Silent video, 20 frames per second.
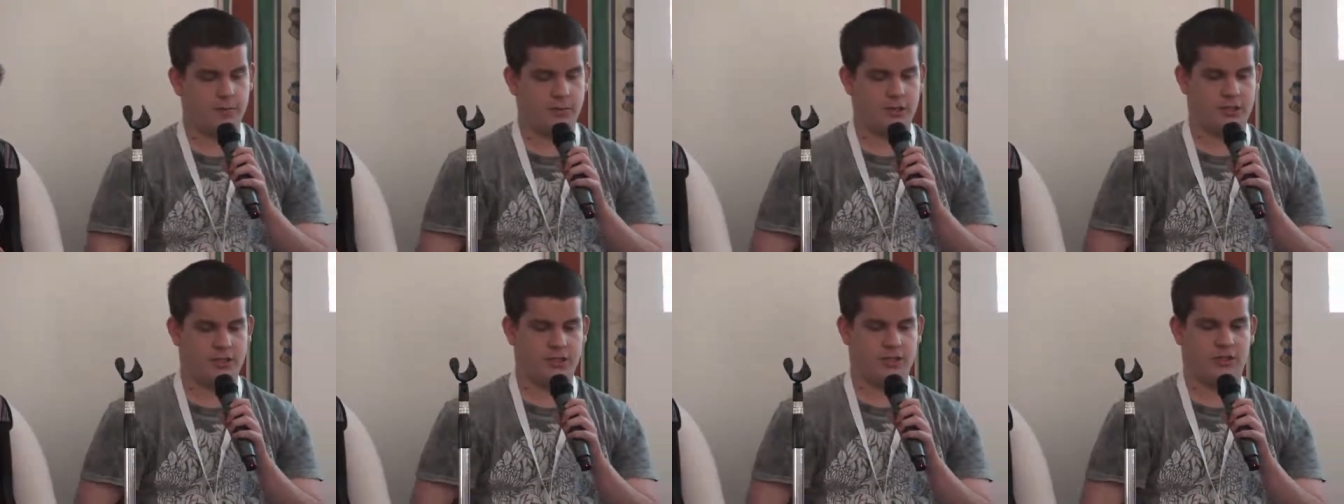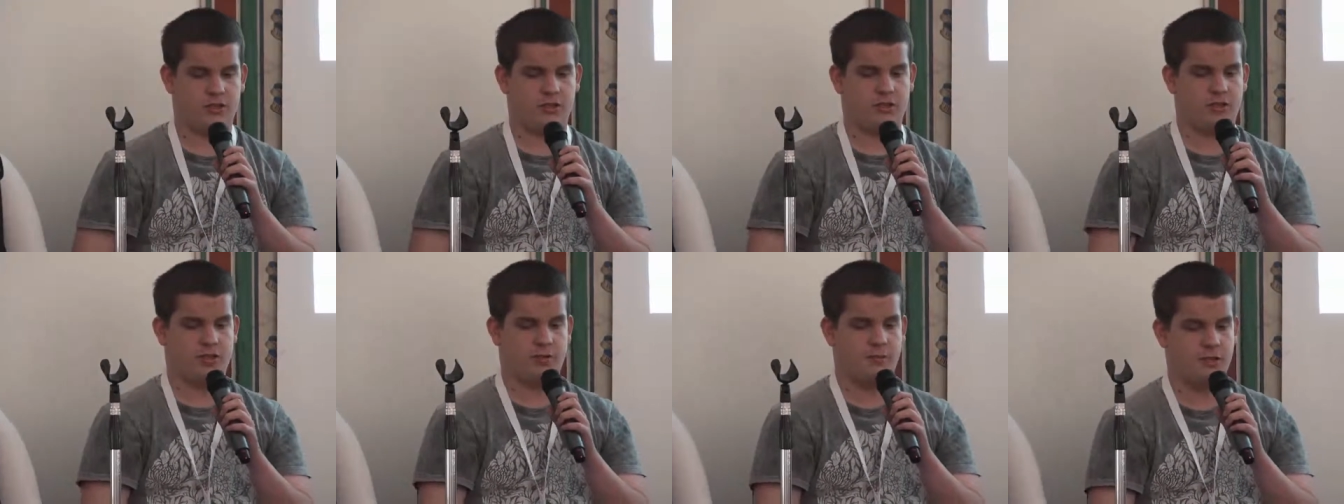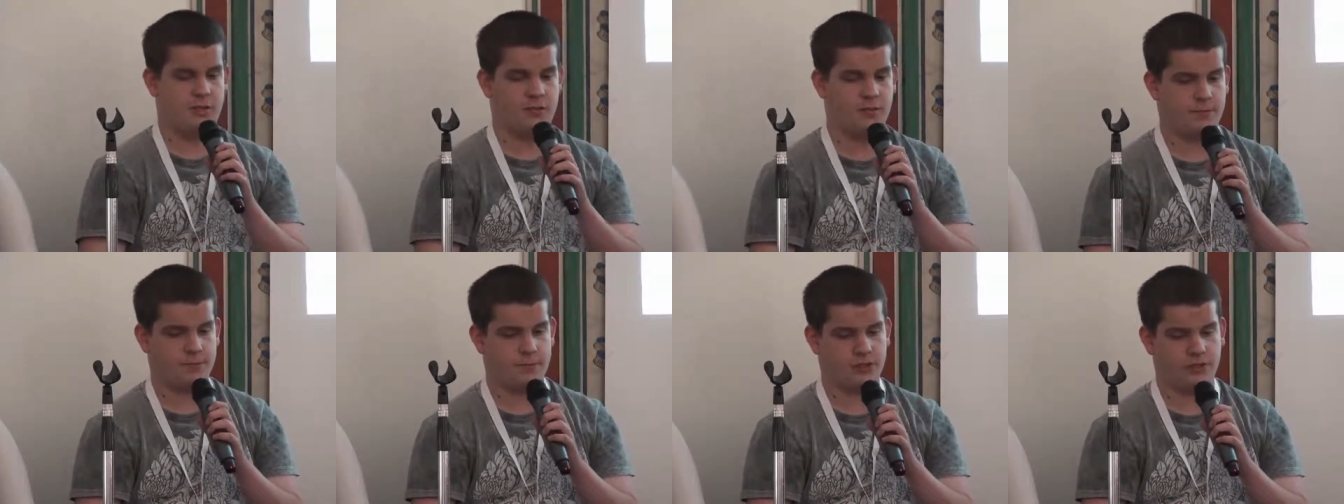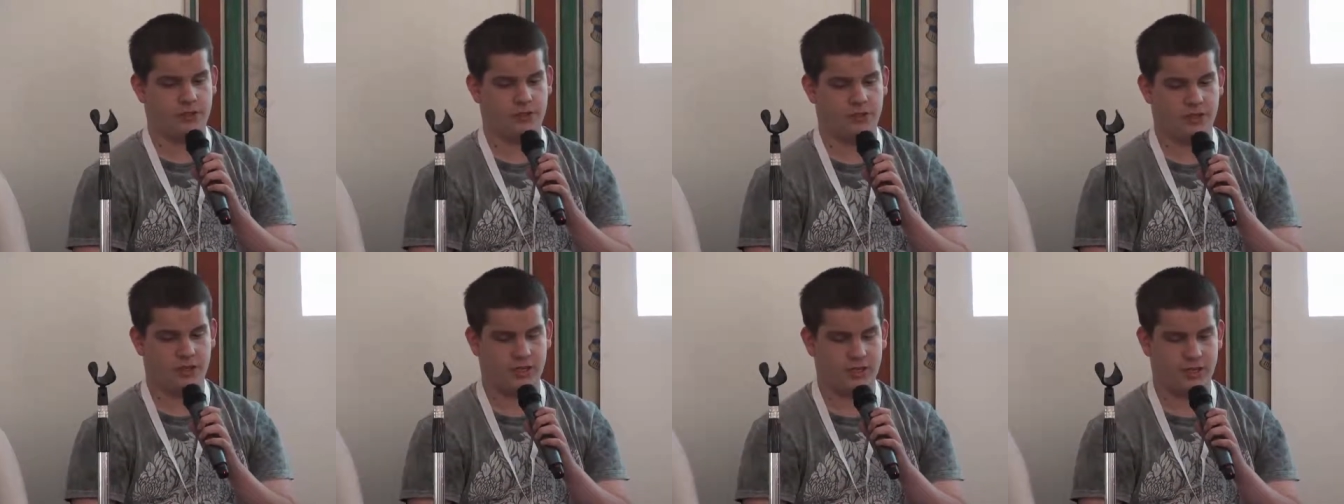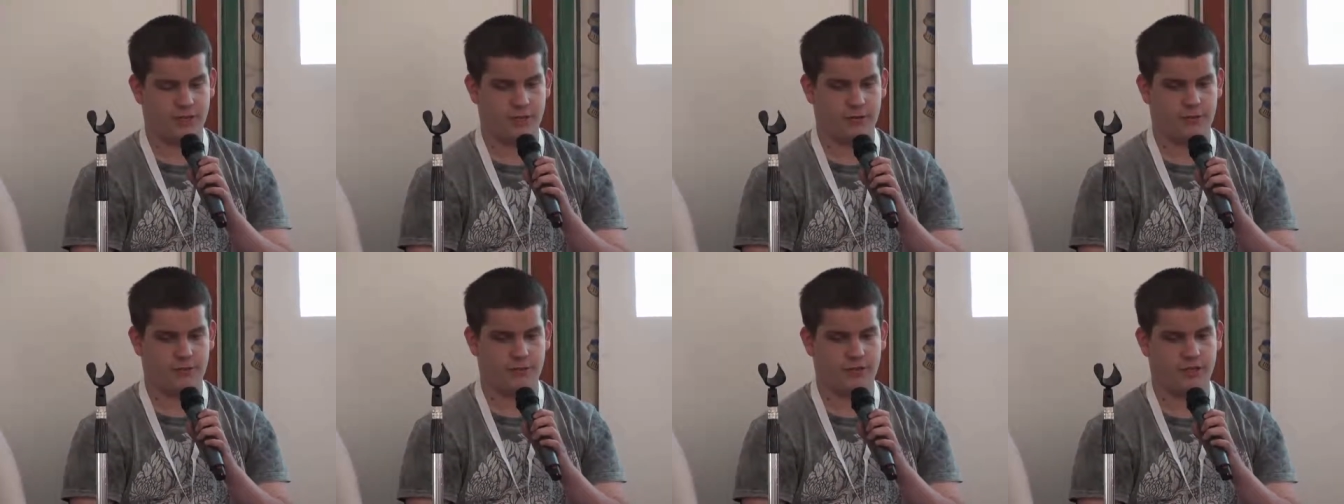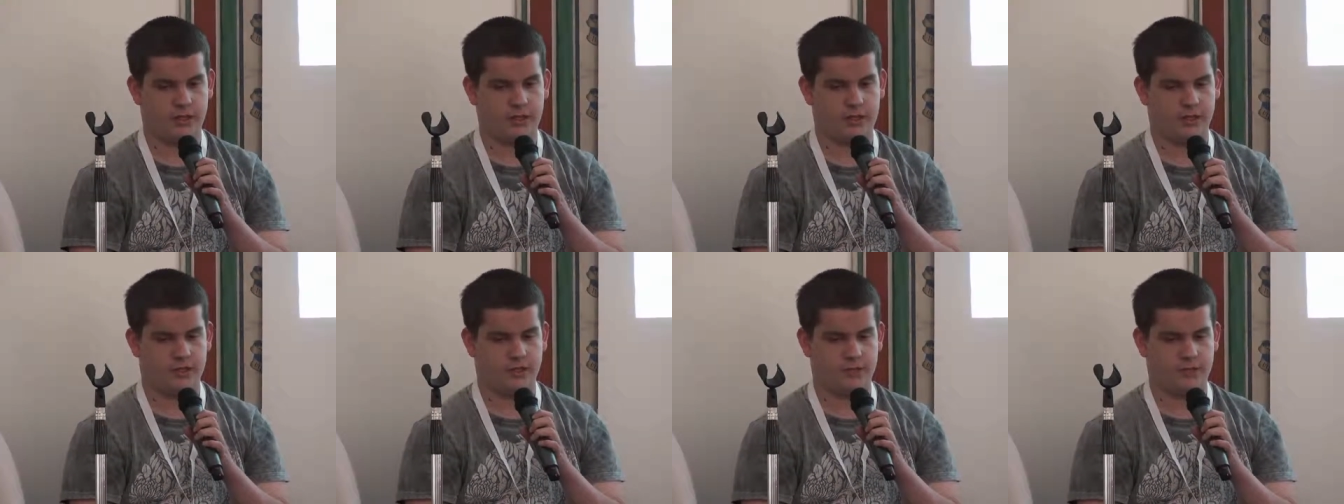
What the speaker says: Archer. I'm a student at NewVic.